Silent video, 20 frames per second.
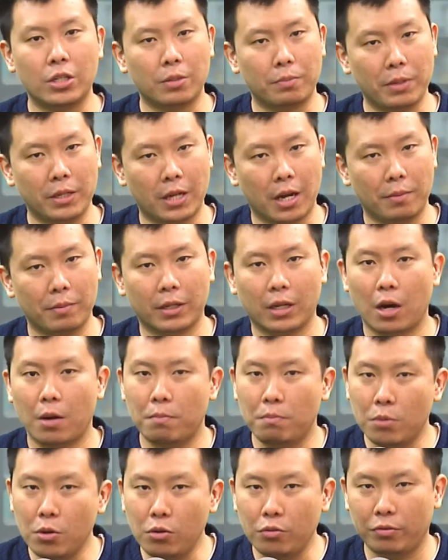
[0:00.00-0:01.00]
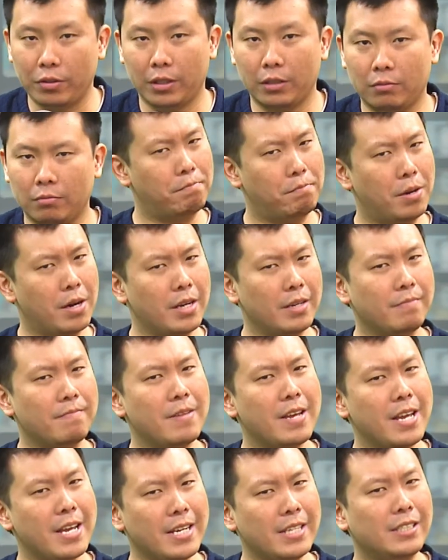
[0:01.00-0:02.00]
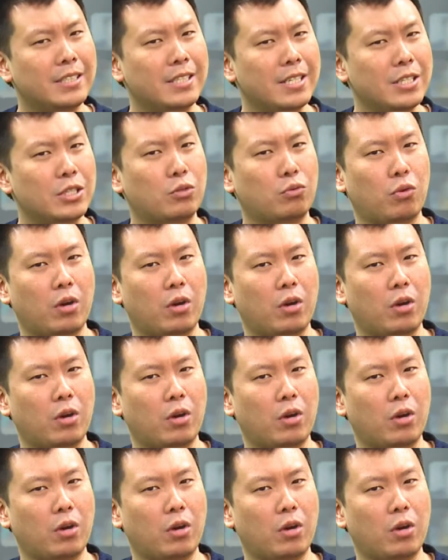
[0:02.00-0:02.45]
to becoming a movie. But is this